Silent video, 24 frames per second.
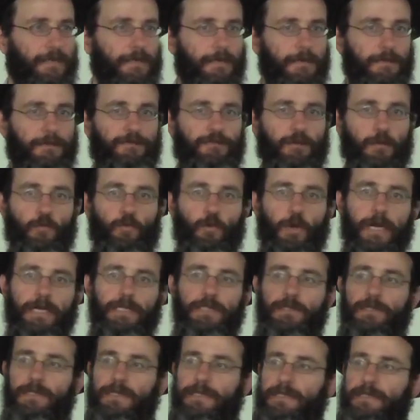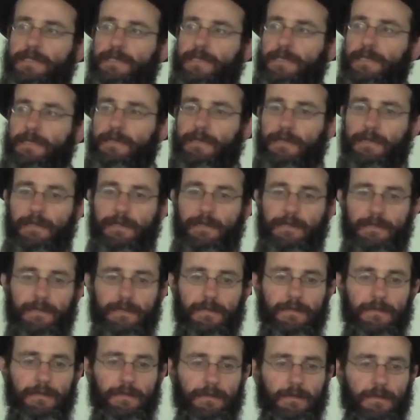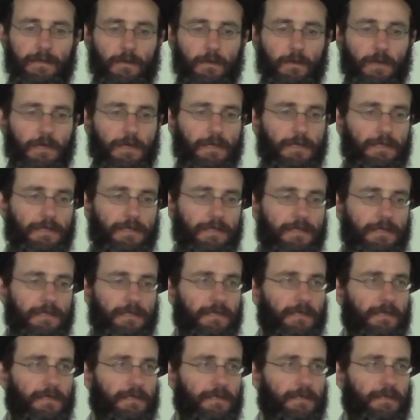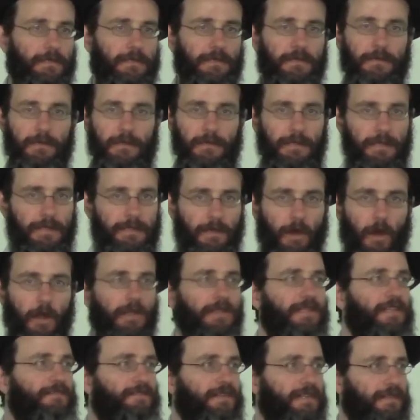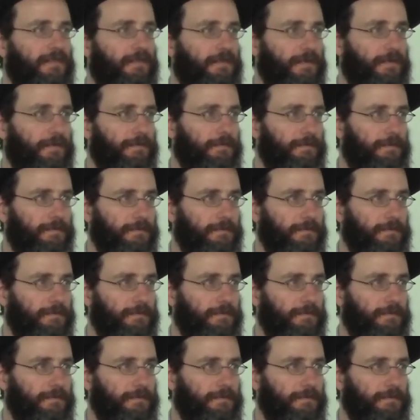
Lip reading: from where you can see that the world is all divinity.